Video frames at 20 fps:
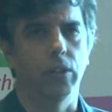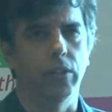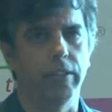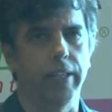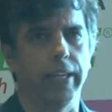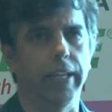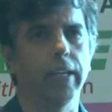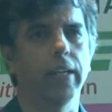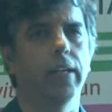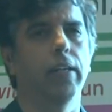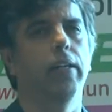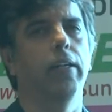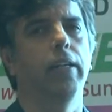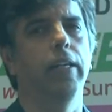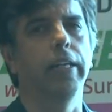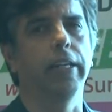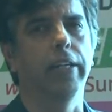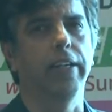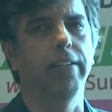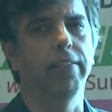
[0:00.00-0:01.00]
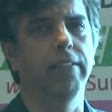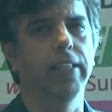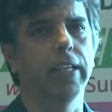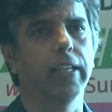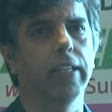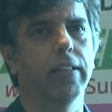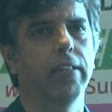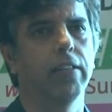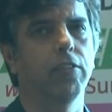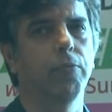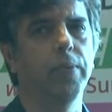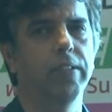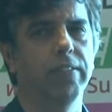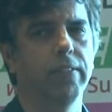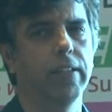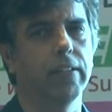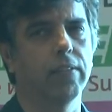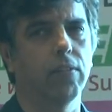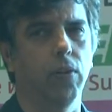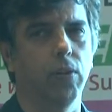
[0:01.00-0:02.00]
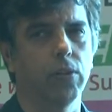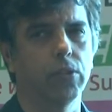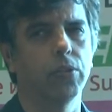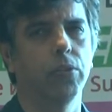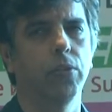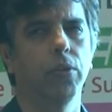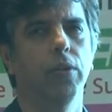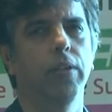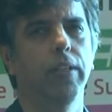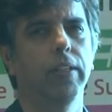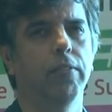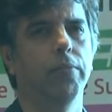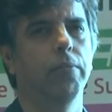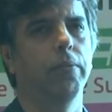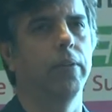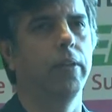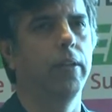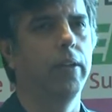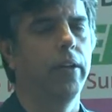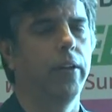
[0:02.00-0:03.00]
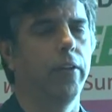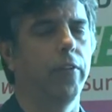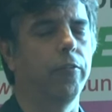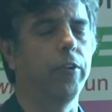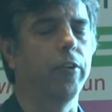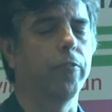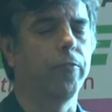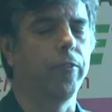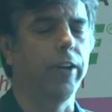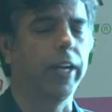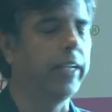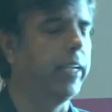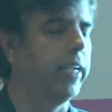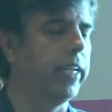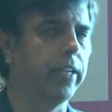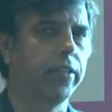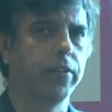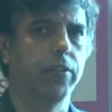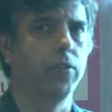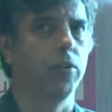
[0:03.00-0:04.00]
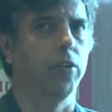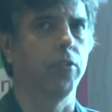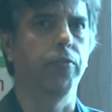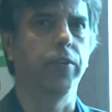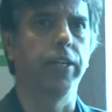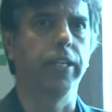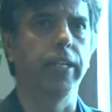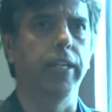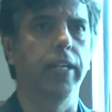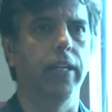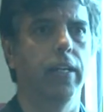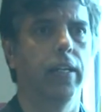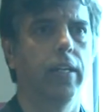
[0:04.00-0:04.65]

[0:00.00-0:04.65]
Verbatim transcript: think increasing in this business also is we are finding it not very